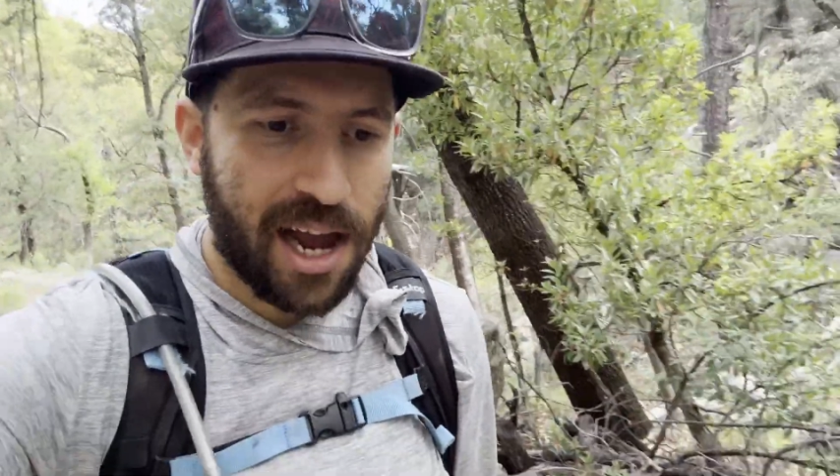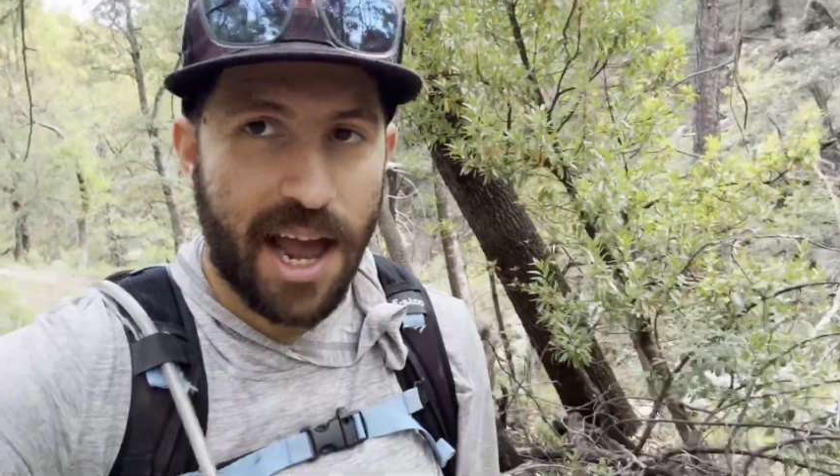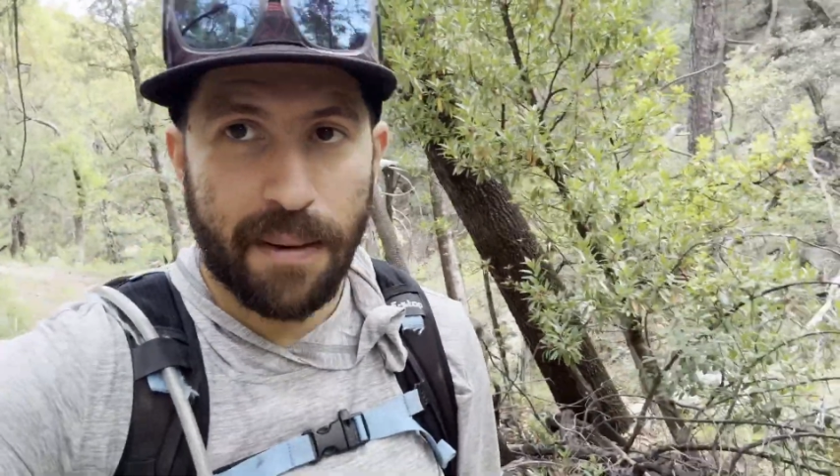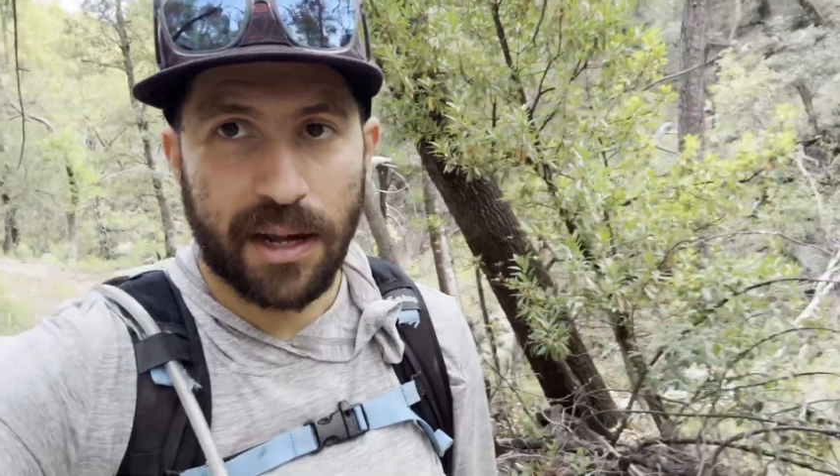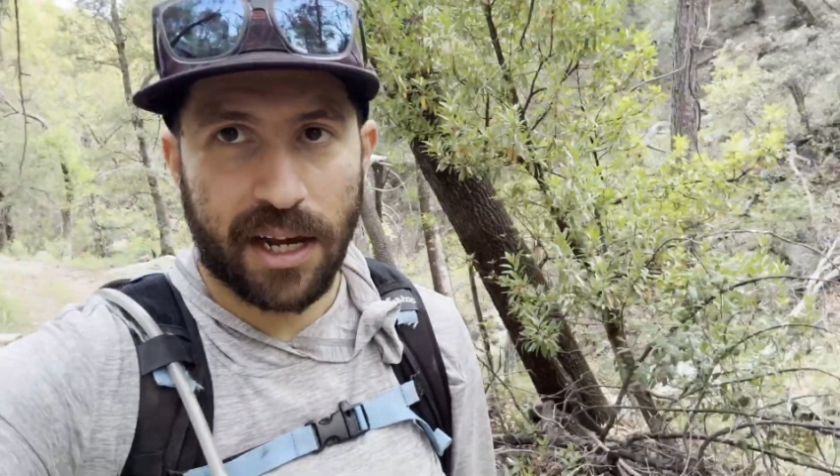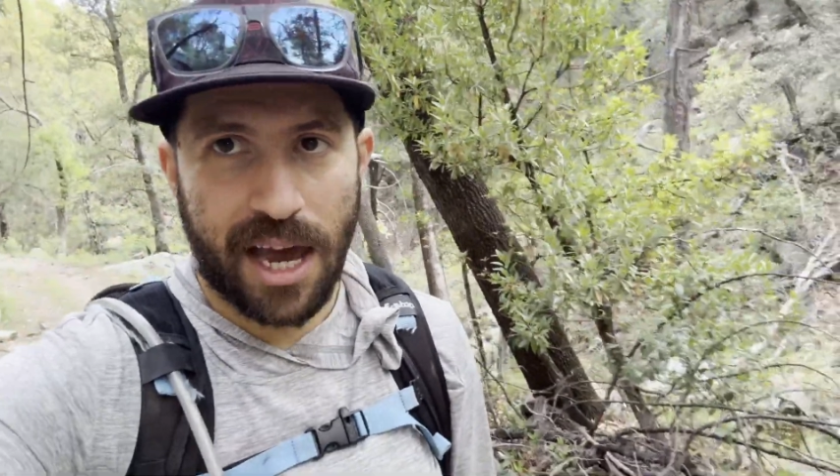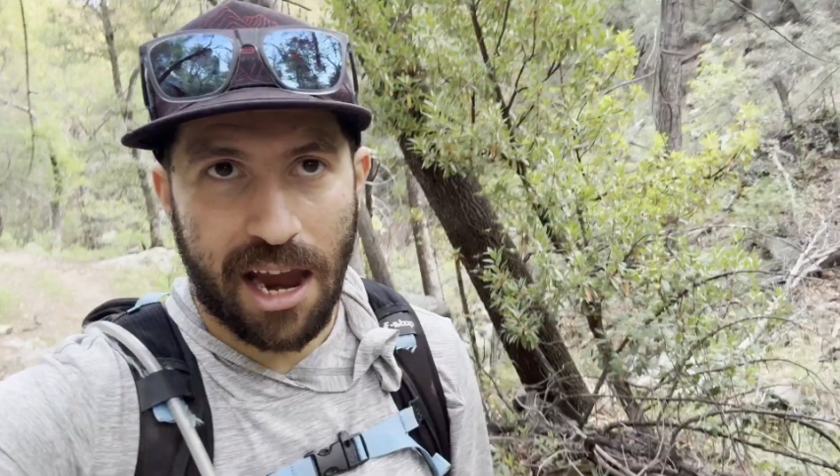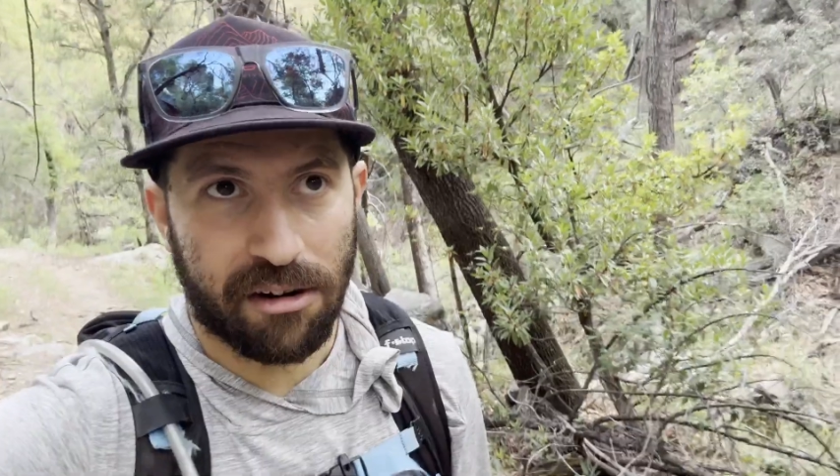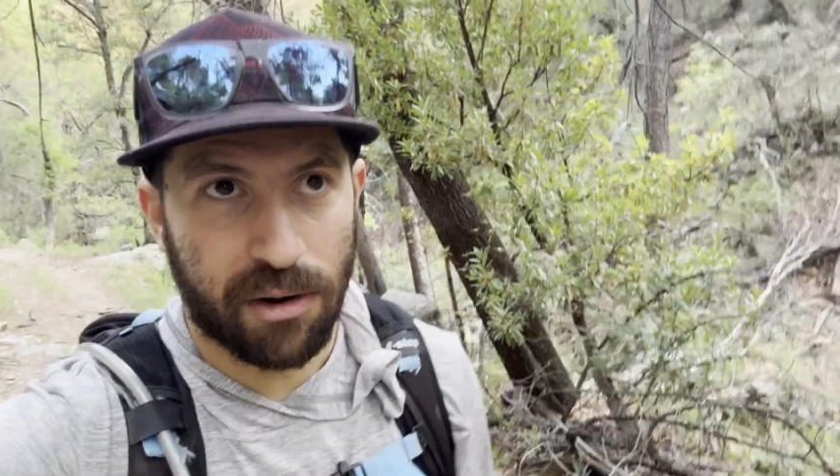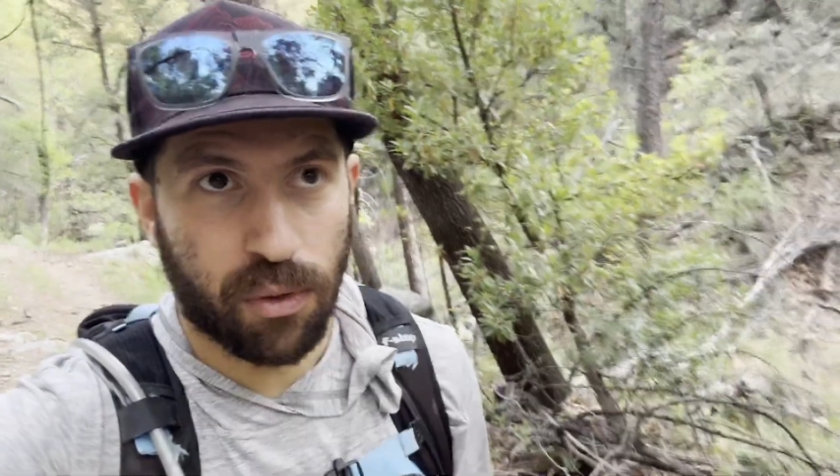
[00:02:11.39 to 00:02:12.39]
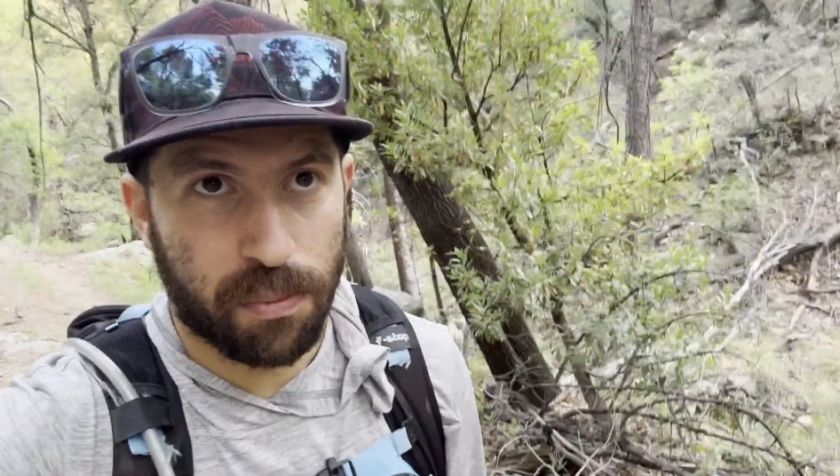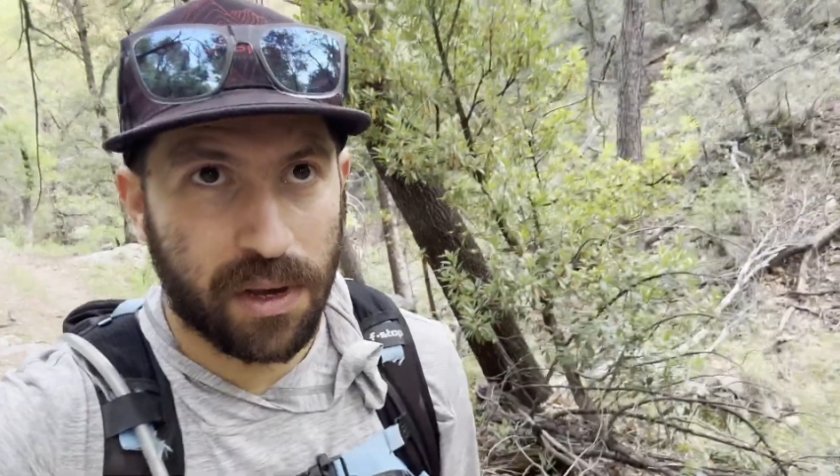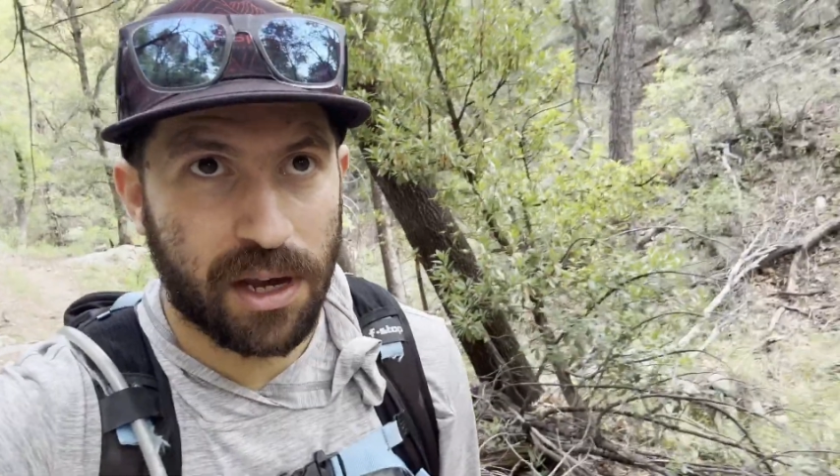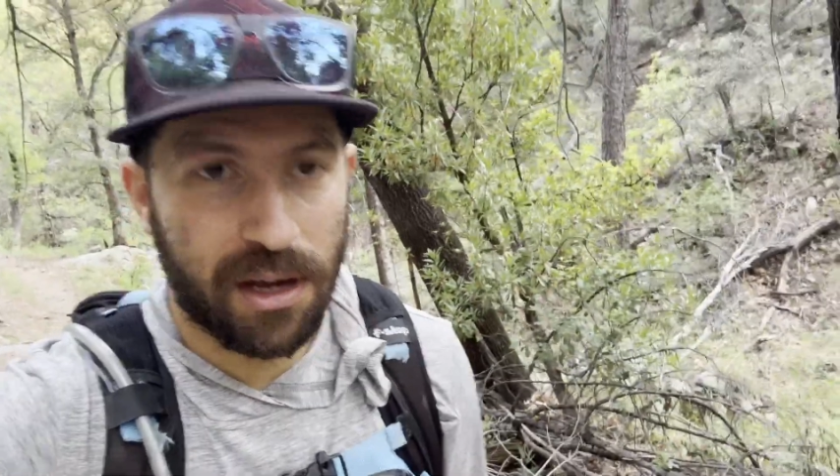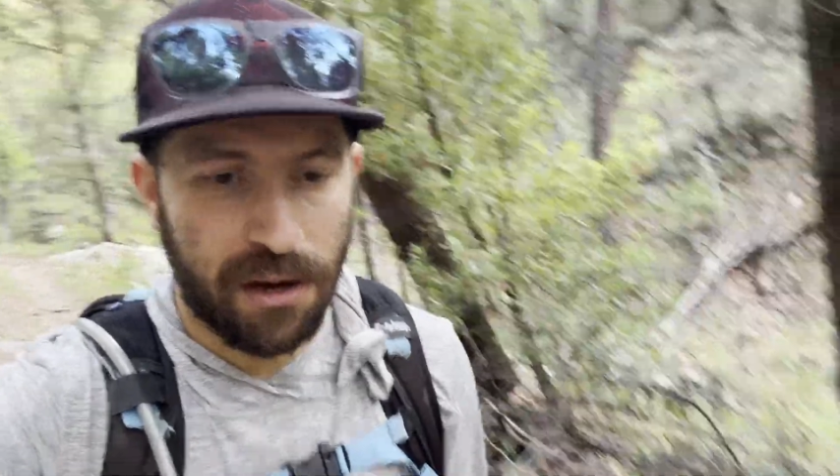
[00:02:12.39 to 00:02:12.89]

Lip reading: am going to carry with me